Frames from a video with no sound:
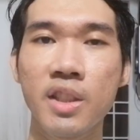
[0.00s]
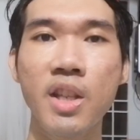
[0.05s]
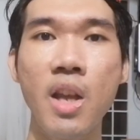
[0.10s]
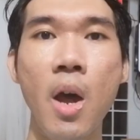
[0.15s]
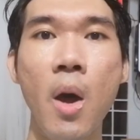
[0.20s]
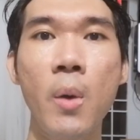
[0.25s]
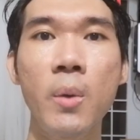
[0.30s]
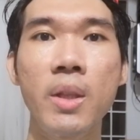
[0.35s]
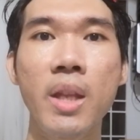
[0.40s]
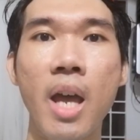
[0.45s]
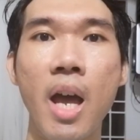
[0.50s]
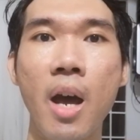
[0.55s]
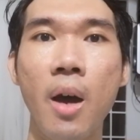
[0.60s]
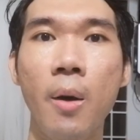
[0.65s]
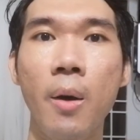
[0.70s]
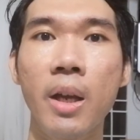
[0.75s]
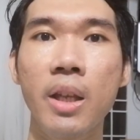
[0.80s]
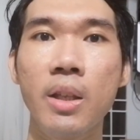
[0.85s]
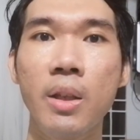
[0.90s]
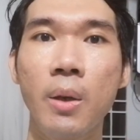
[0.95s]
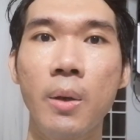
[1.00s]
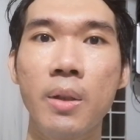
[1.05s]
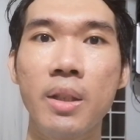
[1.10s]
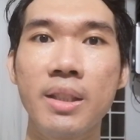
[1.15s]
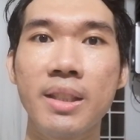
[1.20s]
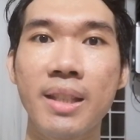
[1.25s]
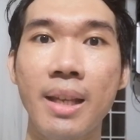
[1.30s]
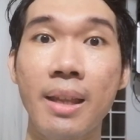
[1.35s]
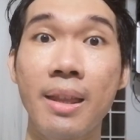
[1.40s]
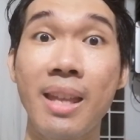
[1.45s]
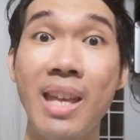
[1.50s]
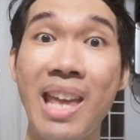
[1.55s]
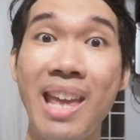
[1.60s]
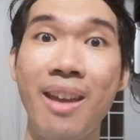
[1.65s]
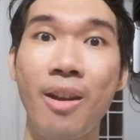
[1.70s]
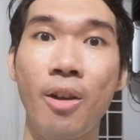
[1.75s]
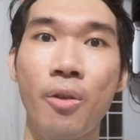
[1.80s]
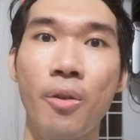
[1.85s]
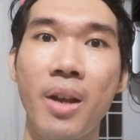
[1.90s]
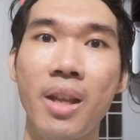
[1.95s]
So now I notice that
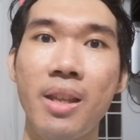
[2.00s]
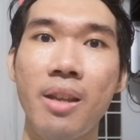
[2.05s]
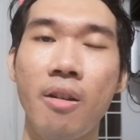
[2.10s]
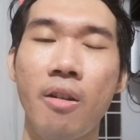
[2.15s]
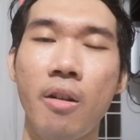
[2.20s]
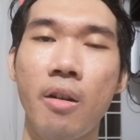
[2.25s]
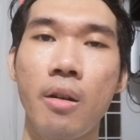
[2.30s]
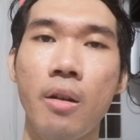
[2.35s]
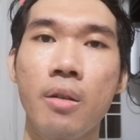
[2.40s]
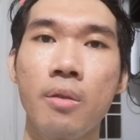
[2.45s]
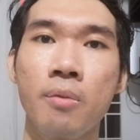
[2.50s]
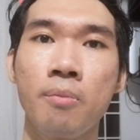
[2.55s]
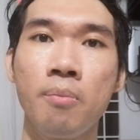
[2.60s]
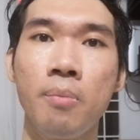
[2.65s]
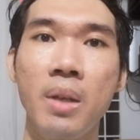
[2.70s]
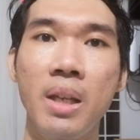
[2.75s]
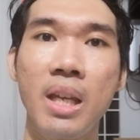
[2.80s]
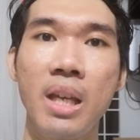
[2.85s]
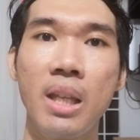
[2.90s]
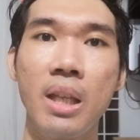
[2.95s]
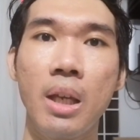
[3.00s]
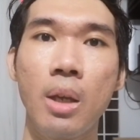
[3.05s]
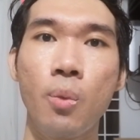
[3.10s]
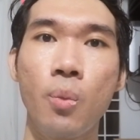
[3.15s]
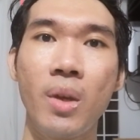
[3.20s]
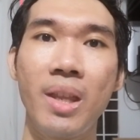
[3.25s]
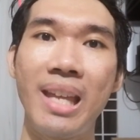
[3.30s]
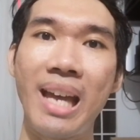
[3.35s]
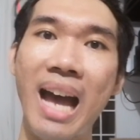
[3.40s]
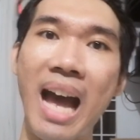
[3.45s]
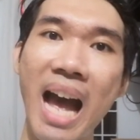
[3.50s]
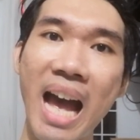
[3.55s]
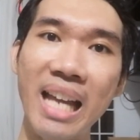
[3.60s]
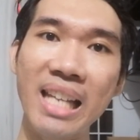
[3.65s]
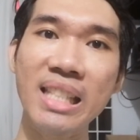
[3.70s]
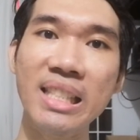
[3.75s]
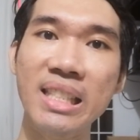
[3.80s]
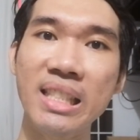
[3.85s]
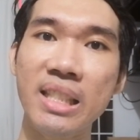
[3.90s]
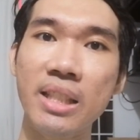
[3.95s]
they already are beginning with a
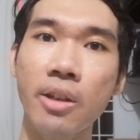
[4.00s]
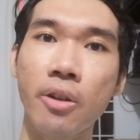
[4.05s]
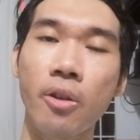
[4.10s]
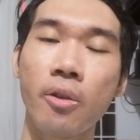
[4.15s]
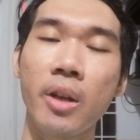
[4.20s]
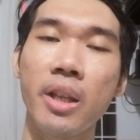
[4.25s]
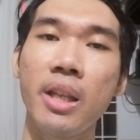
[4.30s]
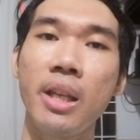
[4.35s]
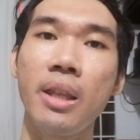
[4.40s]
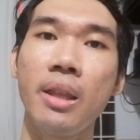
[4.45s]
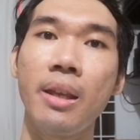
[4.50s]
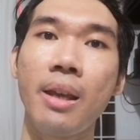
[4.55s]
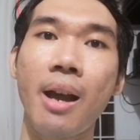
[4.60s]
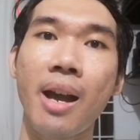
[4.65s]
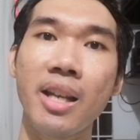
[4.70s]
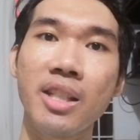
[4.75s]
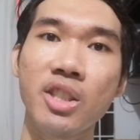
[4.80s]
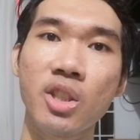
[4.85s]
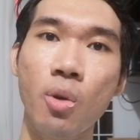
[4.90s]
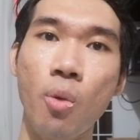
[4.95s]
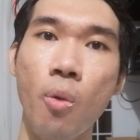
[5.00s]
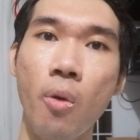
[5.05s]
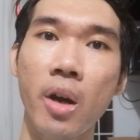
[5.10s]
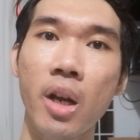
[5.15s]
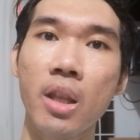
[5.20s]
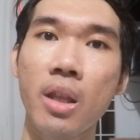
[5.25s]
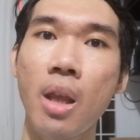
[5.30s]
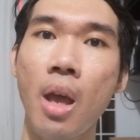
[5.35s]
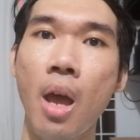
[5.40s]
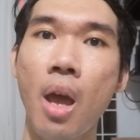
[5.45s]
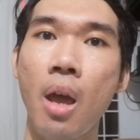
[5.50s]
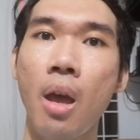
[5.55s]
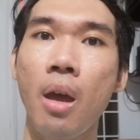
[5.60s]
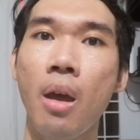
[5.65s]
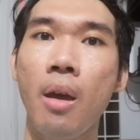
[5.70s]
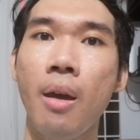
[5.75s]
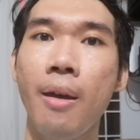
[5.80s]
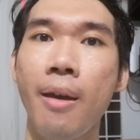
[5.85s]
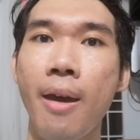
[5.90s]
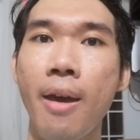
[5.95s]
heist. They're already in the ice court.
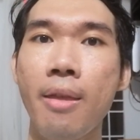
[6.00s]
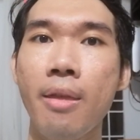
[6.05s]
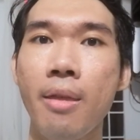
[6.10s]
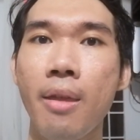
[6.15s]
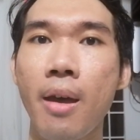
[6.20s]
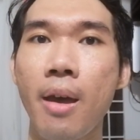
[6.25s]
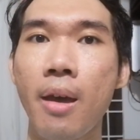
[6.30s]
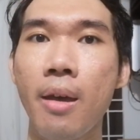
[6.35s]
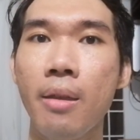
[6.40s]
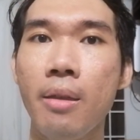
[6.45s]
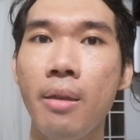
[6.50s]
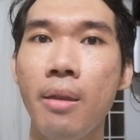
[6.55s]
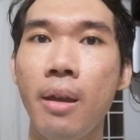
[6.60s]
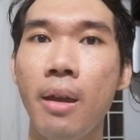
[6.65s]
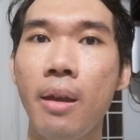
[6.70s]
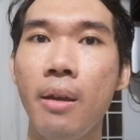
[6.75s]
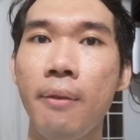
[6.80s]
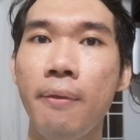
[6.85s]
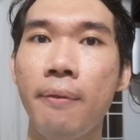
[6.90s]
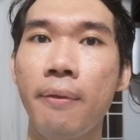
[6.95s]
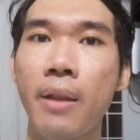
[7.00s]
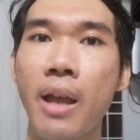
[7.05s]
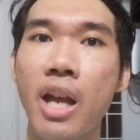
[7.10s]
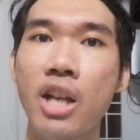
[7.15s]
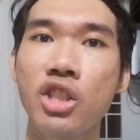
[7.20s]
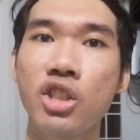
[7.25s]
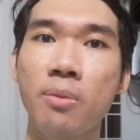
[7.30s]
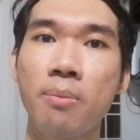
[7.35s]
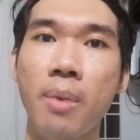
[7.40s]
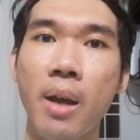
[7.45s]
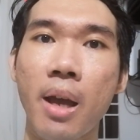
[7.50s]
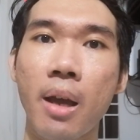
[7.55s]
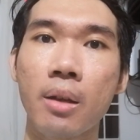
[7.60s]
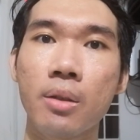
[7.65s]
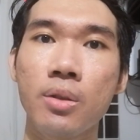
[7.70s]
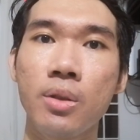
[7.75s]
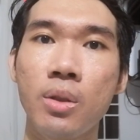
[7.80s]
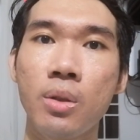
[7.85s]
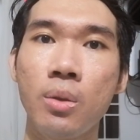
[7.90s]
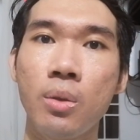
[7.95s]
And then they flash
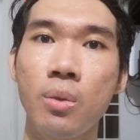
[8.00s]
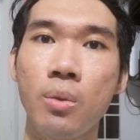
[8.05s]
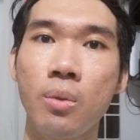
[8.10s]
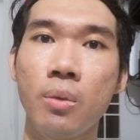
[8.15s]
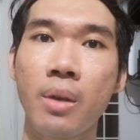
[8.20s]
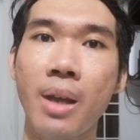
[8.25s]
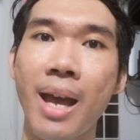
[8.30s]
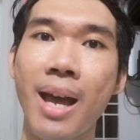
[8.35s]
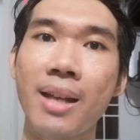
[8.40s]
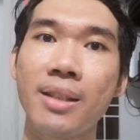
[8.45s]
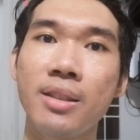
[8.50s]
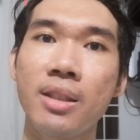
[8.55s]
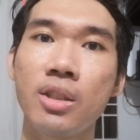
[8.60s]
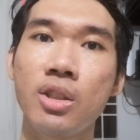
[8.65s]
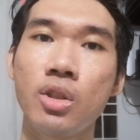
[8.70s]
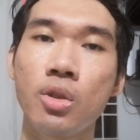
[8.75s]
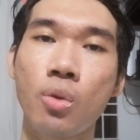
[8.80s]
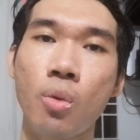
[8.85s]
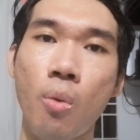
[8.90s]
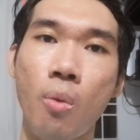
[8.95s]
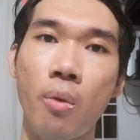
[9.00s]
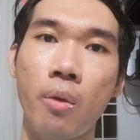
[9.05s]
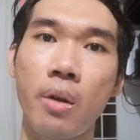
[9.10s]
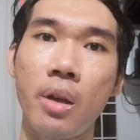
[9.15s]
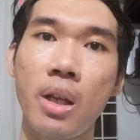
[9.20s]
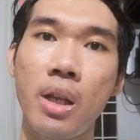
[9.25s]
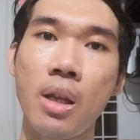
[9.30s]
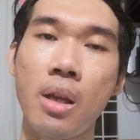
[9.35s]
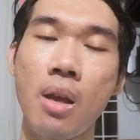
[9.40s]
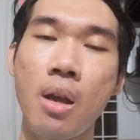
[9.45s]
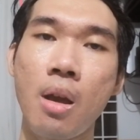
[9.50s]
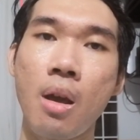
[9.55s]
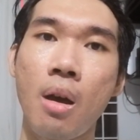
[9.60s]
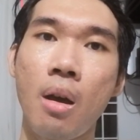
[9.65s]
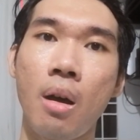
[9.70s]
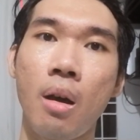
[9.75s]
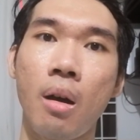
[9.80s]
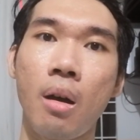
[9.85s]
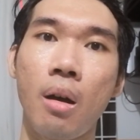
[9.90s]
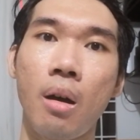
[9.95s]
back to Kaz's story
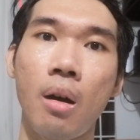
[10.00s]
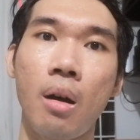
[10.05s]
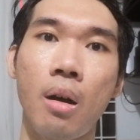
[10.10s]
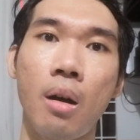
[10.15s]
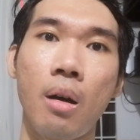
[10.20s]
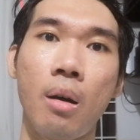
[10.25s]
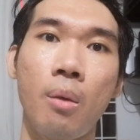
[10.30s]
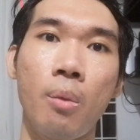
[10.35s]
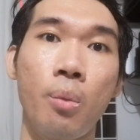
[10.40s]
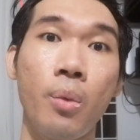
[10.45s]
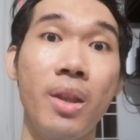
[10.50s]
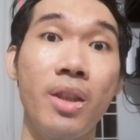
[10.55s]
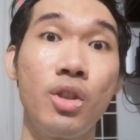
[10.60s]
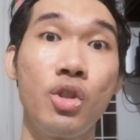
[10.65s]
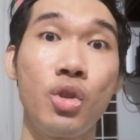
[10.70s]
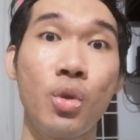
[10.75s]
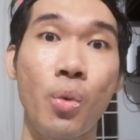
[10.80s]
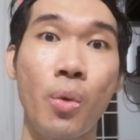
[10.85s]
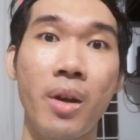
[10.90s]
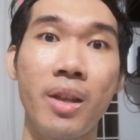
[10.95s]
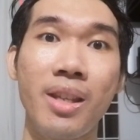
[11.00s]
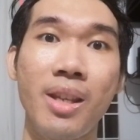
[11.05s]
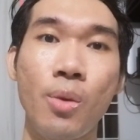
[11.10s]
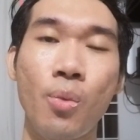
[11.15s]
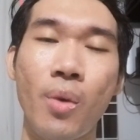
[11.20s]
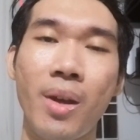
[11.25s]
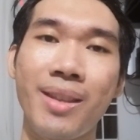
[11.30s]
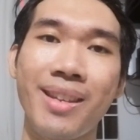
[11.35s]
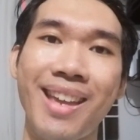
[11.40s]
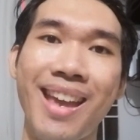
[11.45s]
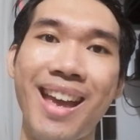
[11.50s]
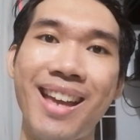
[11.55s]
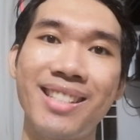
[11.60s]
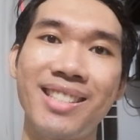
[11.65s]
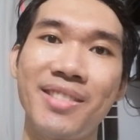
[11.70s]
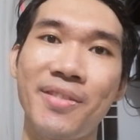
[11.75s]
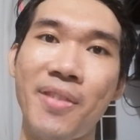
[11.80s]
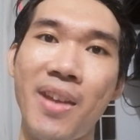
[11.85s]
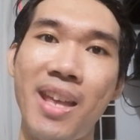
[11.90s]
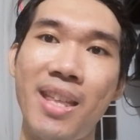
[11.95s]
uh, with Jordie when
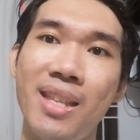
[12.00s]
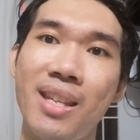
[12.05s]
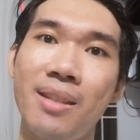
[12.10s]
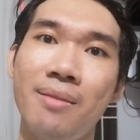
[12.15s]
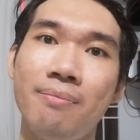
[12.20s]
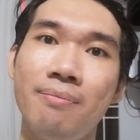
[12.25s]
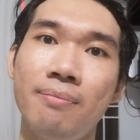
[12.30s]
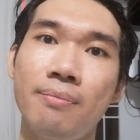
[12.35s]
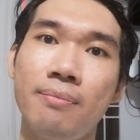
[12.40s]
Kaz fainted.